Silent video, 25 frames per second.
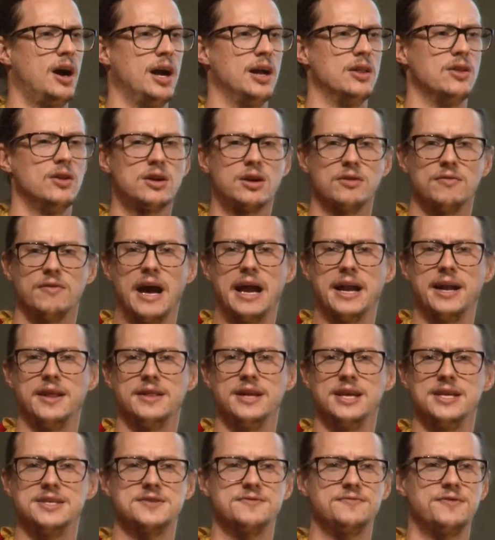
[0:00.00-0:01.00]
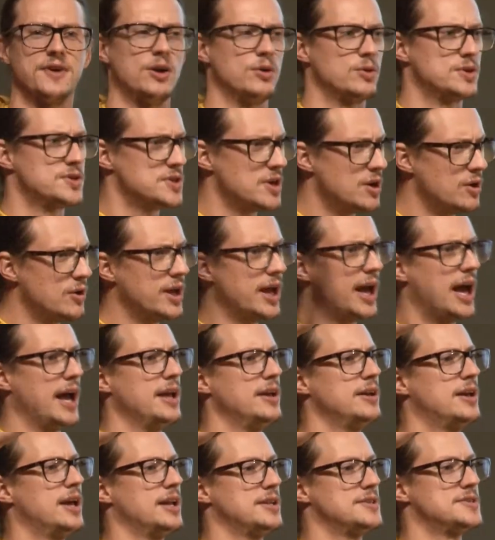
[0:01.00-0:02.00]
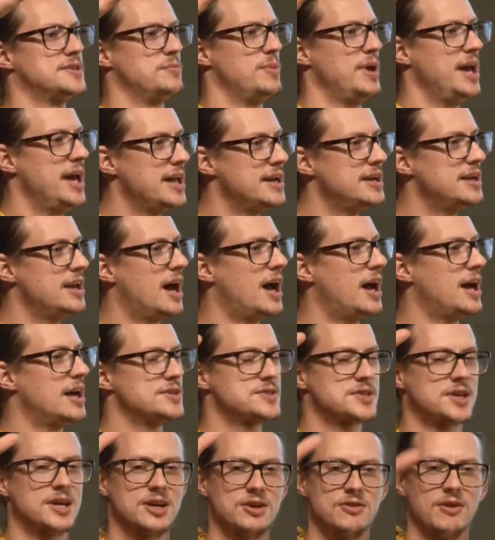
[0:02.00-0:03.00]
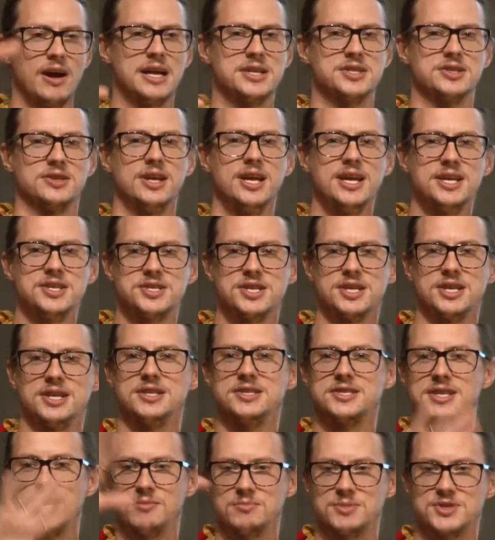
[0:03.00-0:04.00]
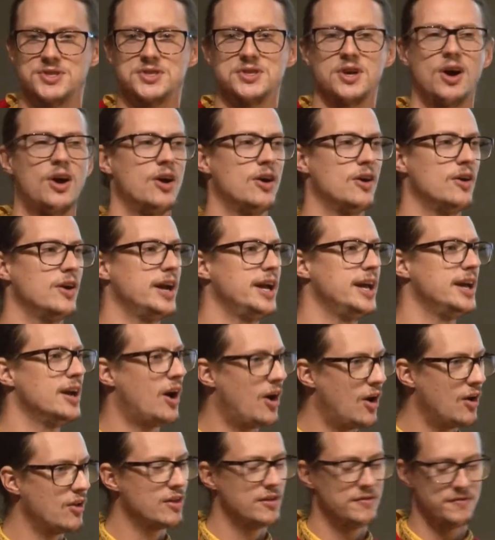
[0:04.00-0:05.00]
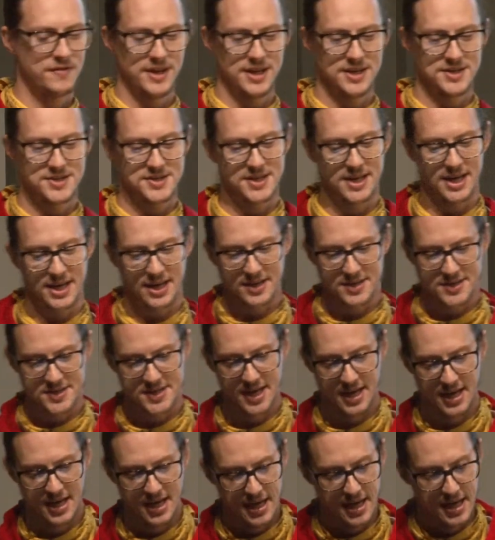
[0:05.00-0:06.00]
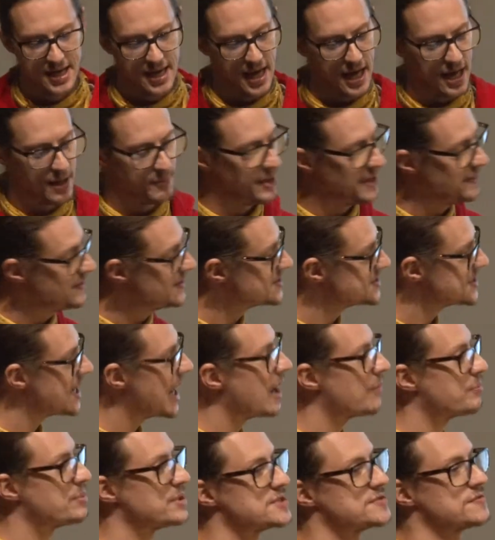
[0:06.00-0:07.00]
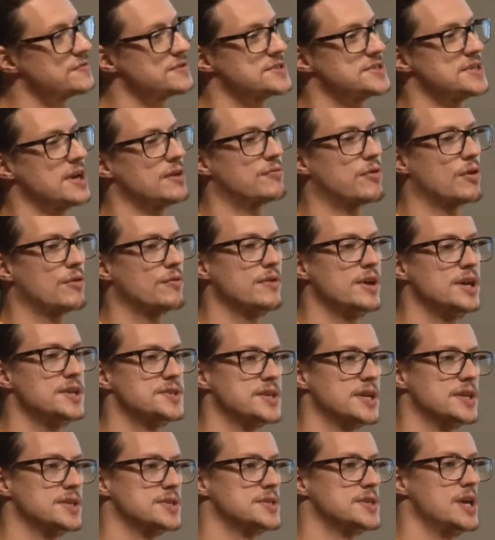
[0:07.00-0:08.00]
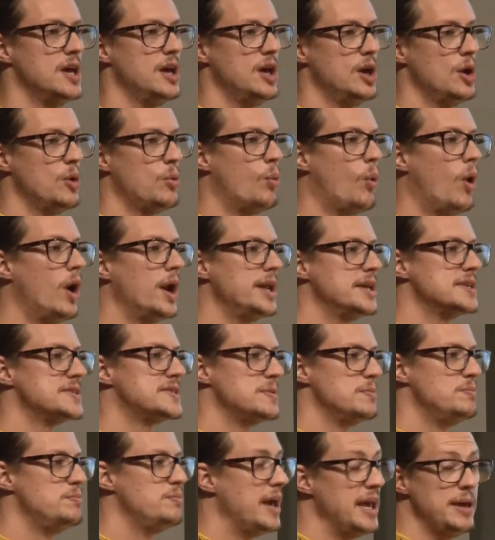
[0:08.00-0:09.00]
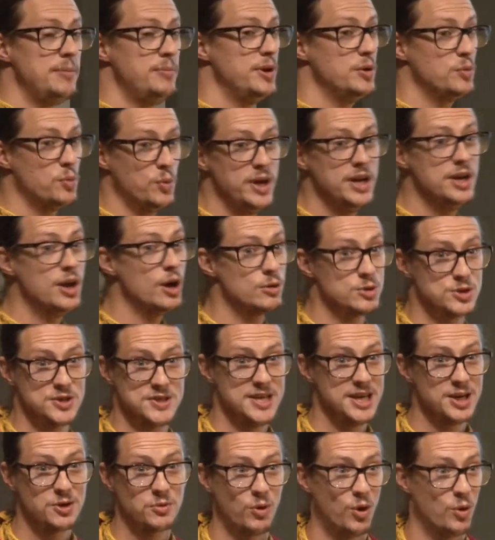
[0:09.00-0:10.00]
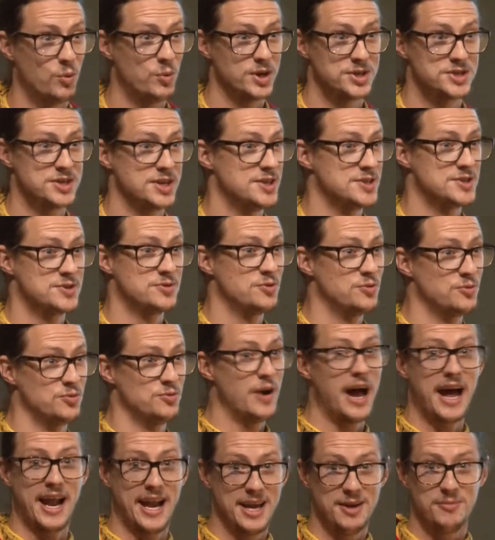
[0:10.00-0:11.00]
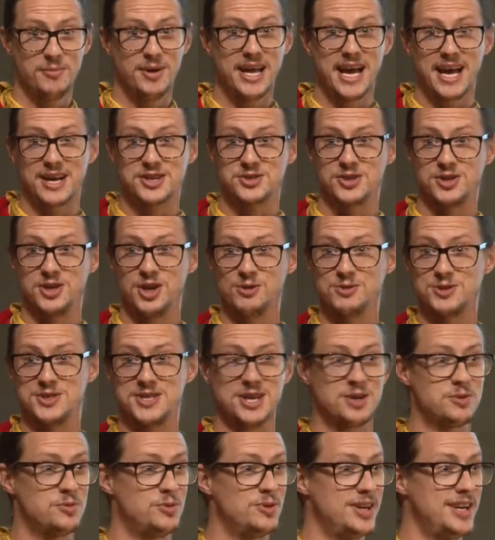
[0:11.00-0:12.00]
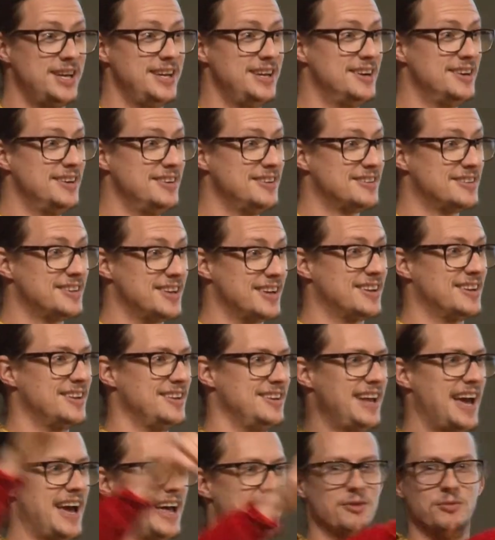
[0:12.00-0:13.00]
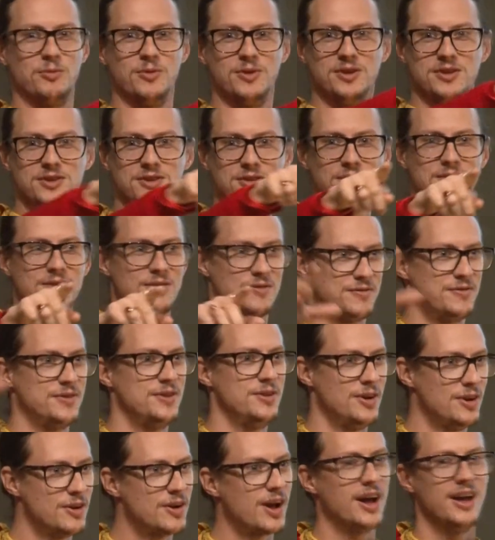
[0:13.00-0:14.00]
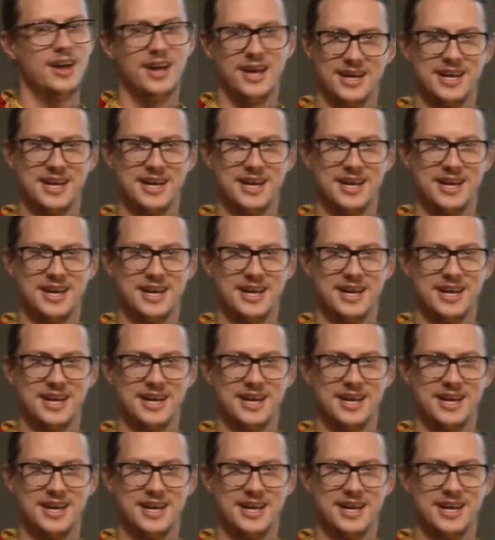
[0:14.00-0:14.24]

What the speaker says: All right, look around at these folks. Oh, yeah, you get some head nods, congratulations, I'm sorry, all of these things. And this happens for several reasons. One is maybe we know SQL, which is, anybody actually know SQL in here? Like, yeah, one, two, a few, okay.